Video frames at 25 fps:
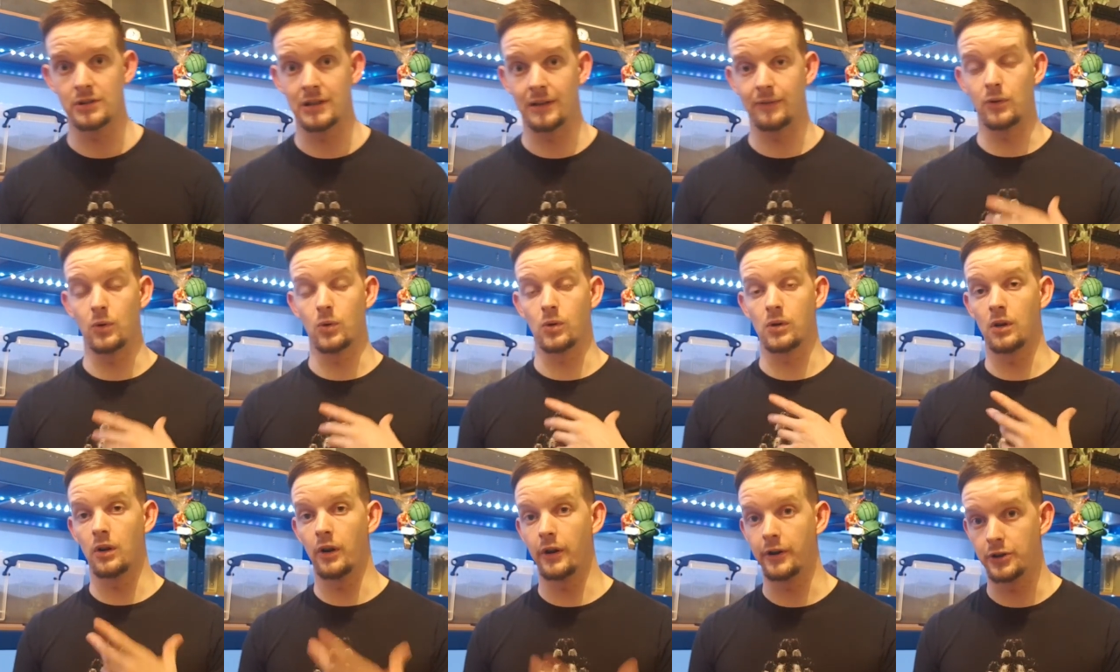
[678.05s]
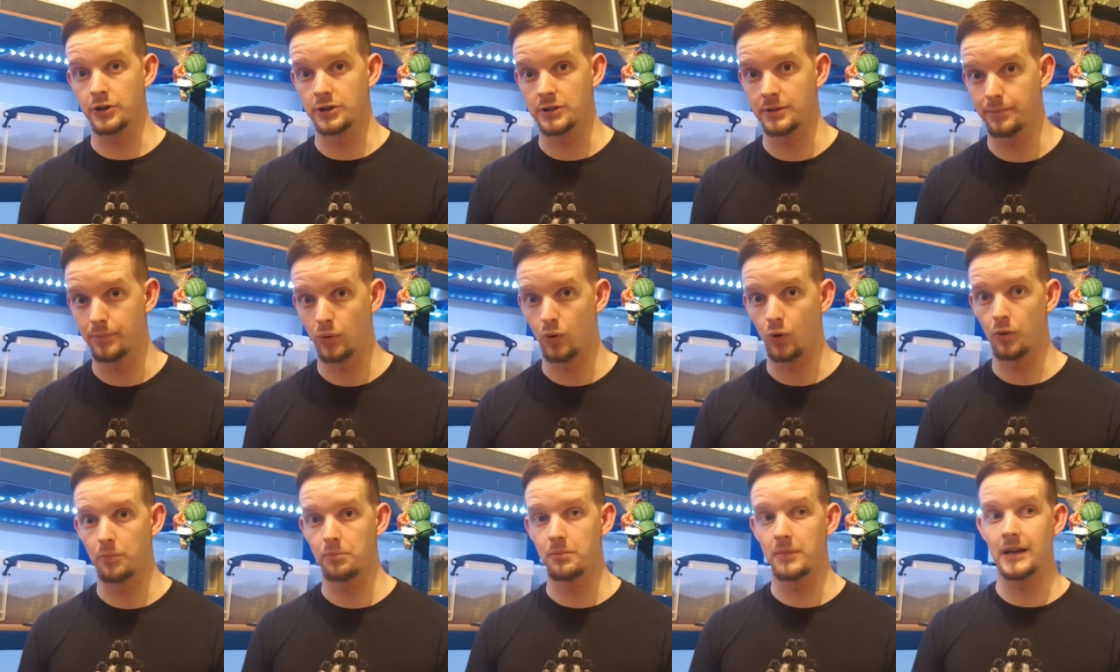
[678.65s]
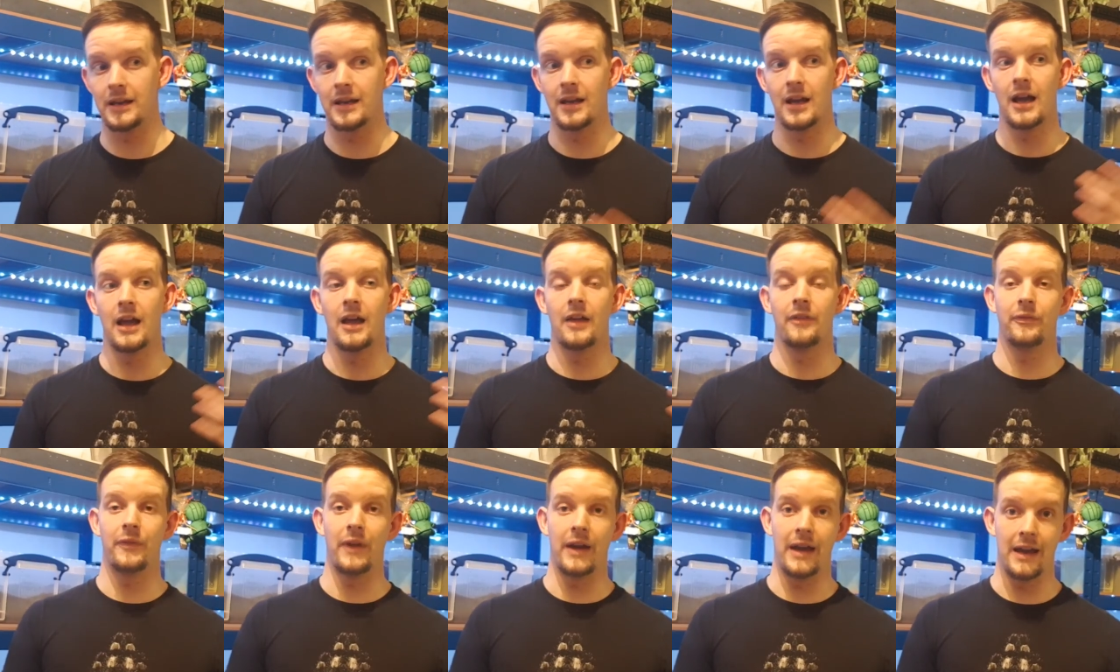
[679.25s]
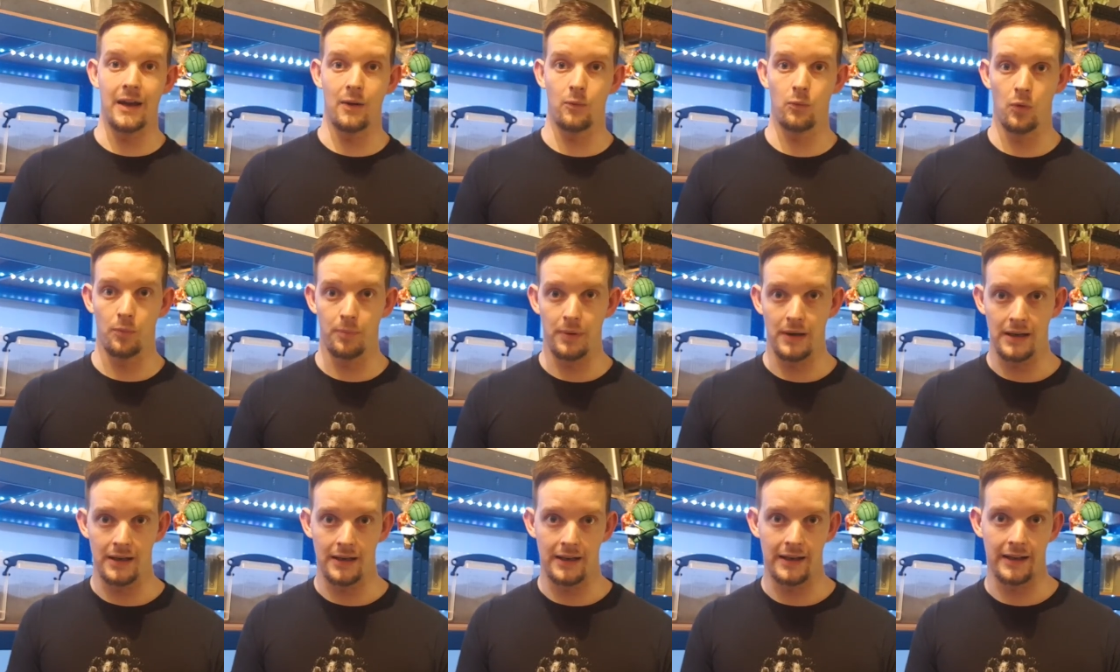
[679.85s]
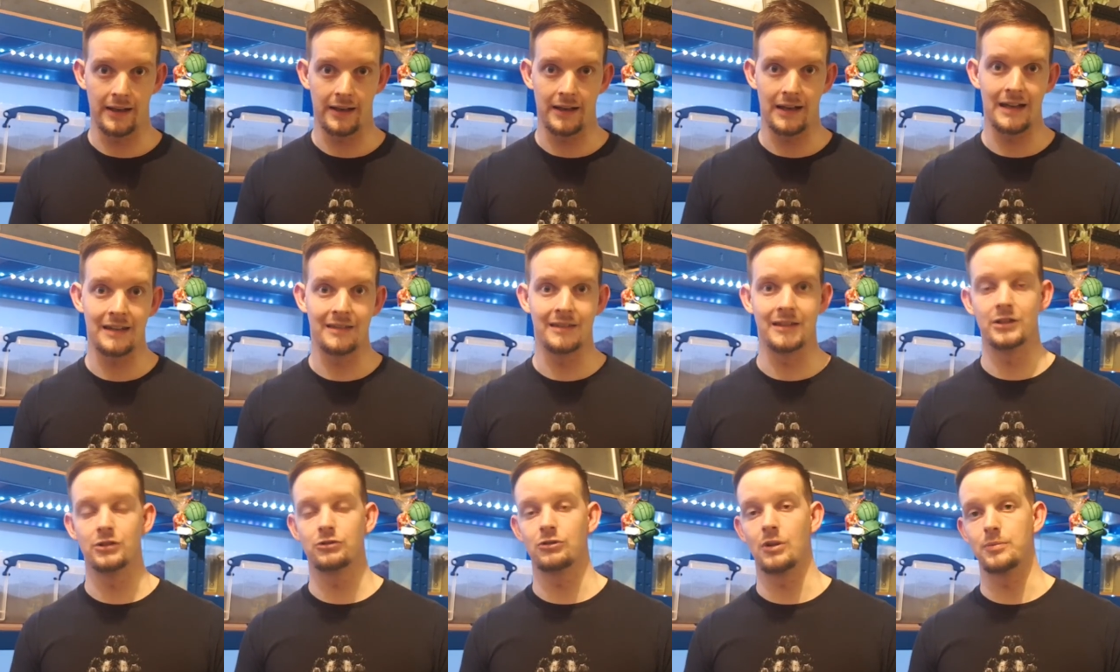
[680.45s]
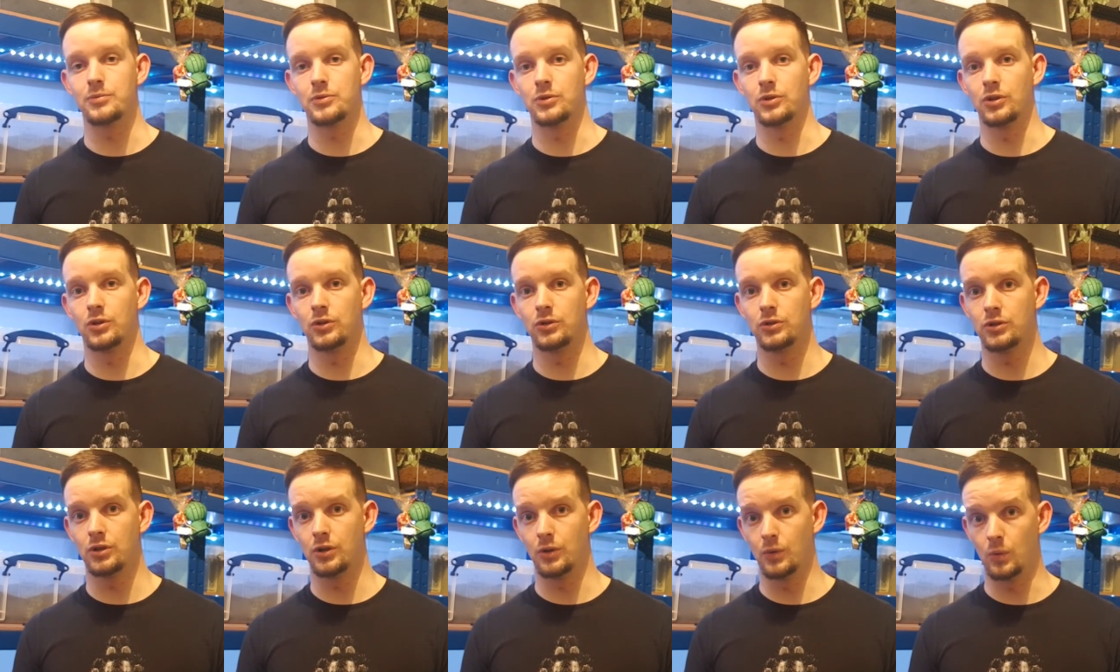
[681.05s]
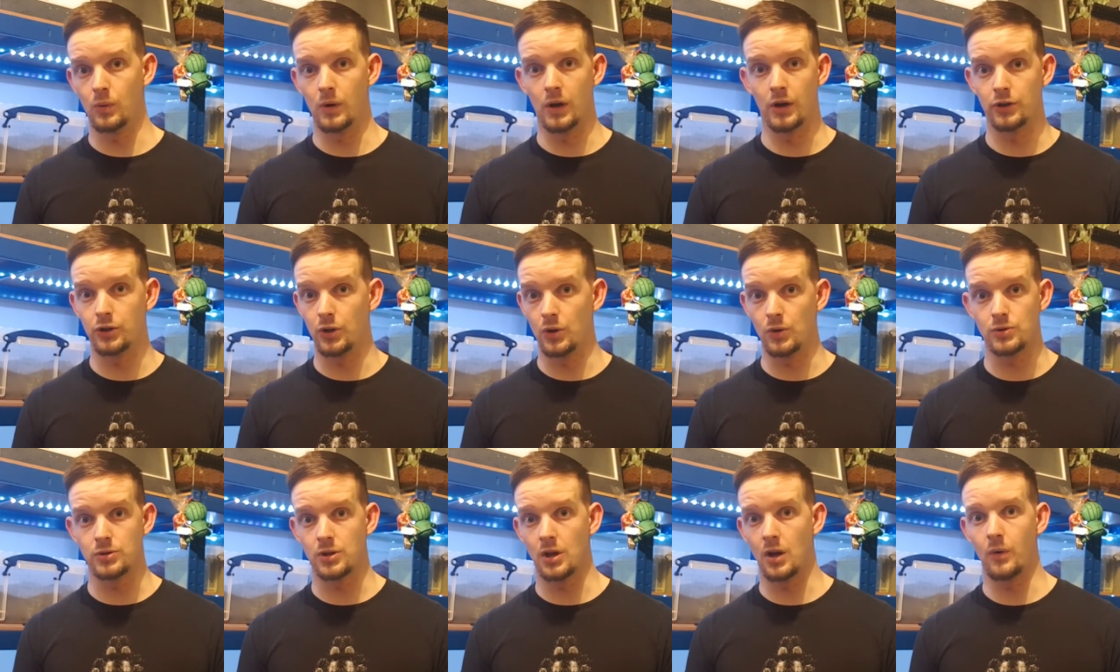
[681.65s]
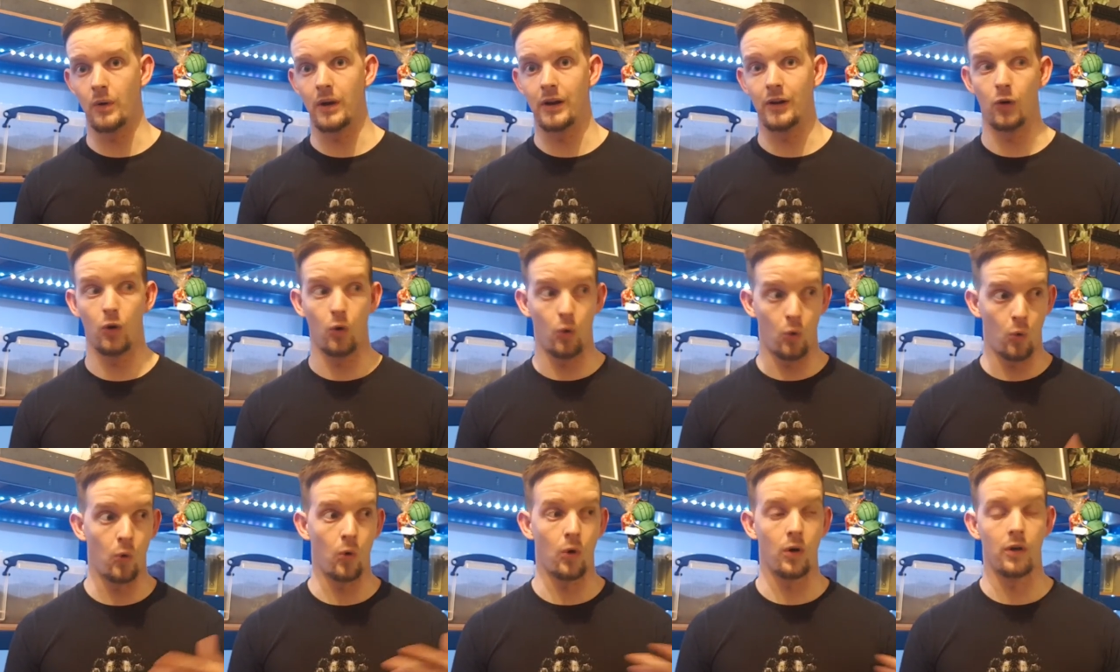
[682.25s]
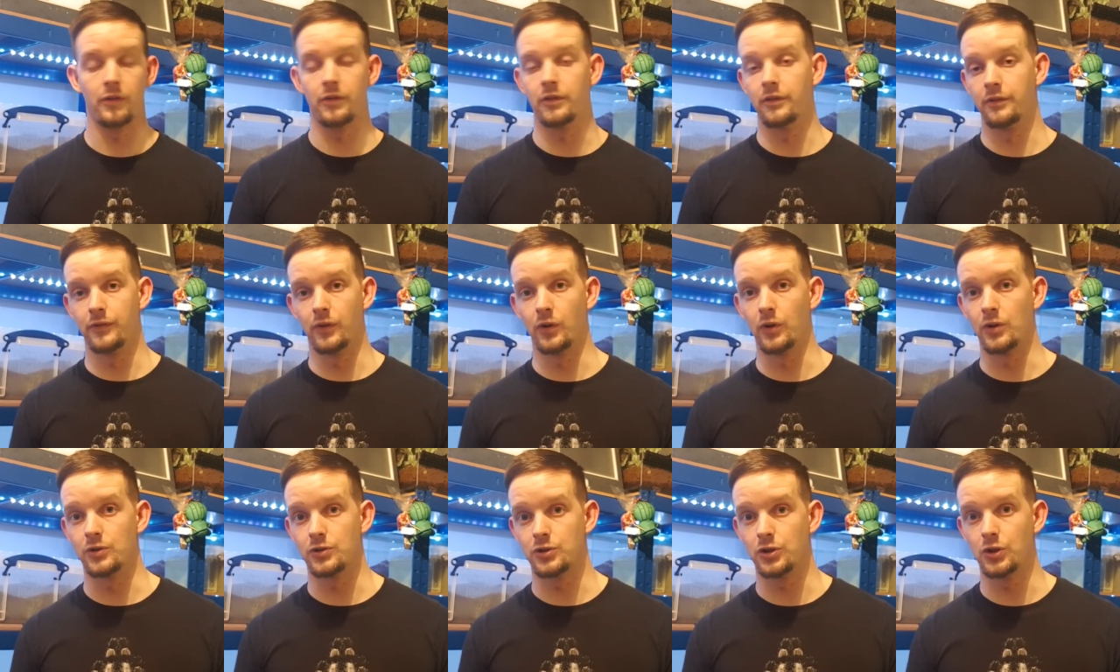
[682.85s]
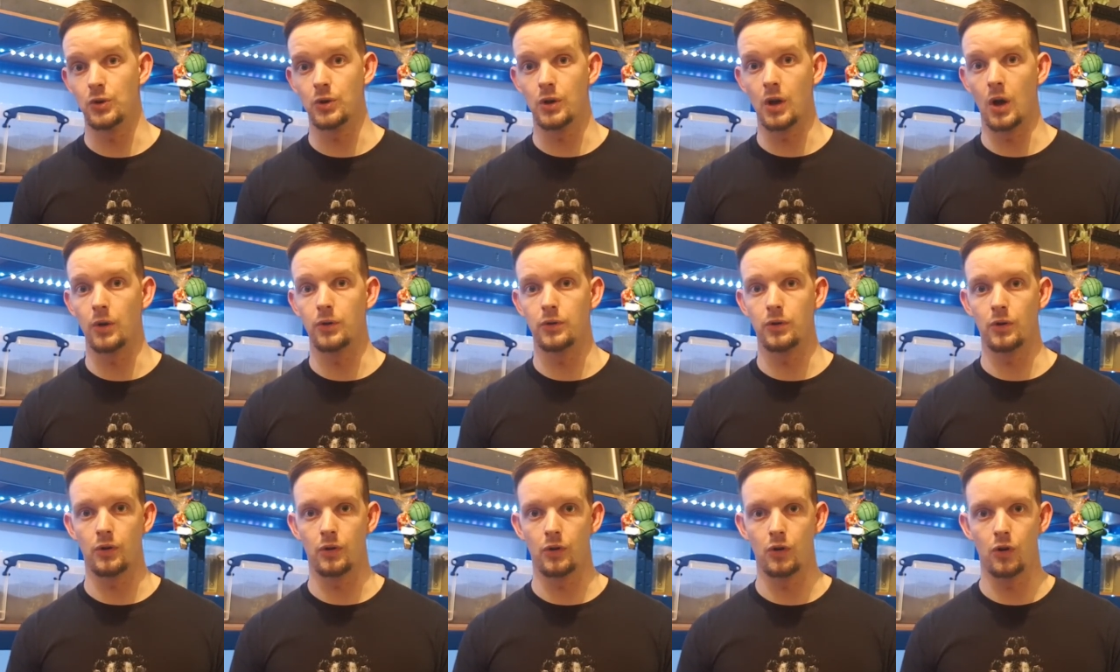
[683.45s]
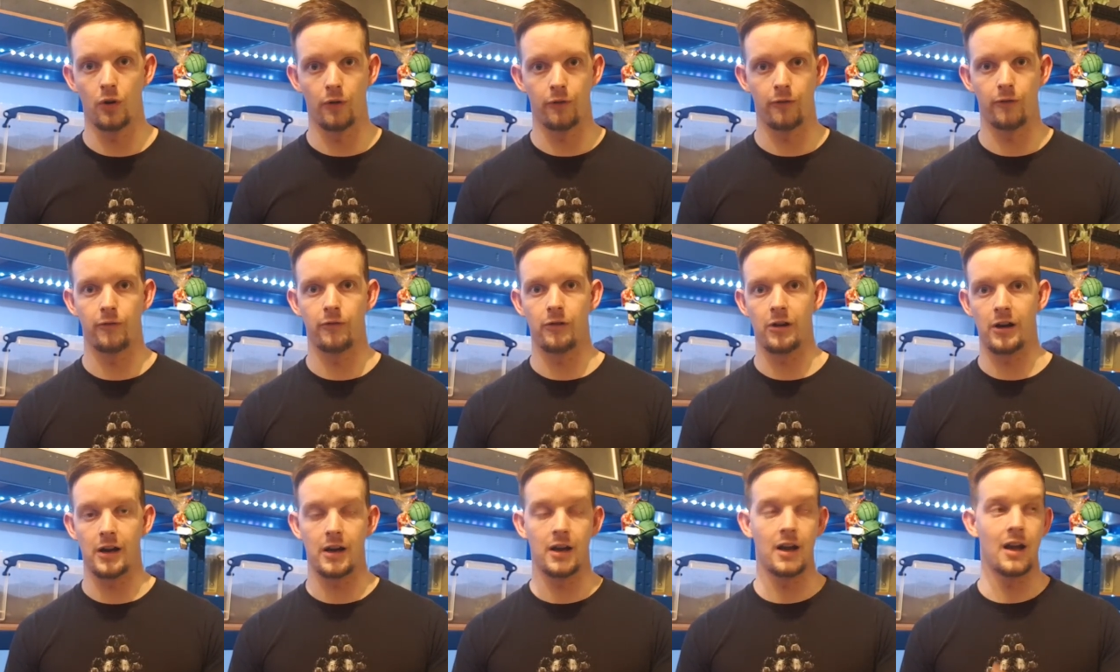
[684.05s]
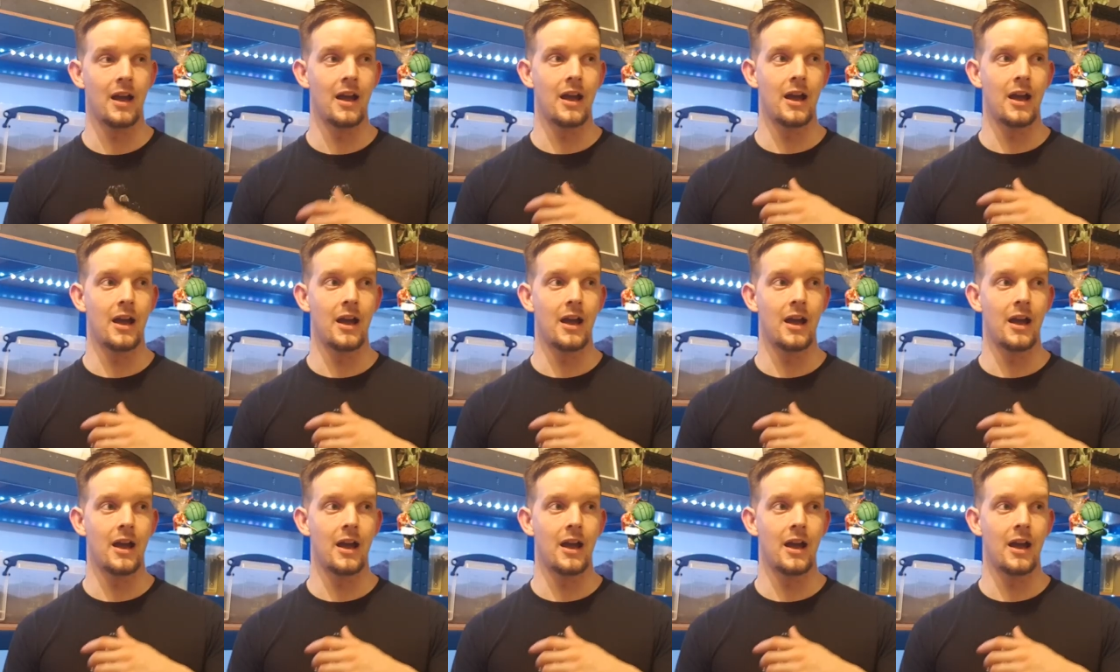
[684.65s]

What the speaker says: If you would like to support me, there will be a link in the description to do so, and all of the funds do go to covering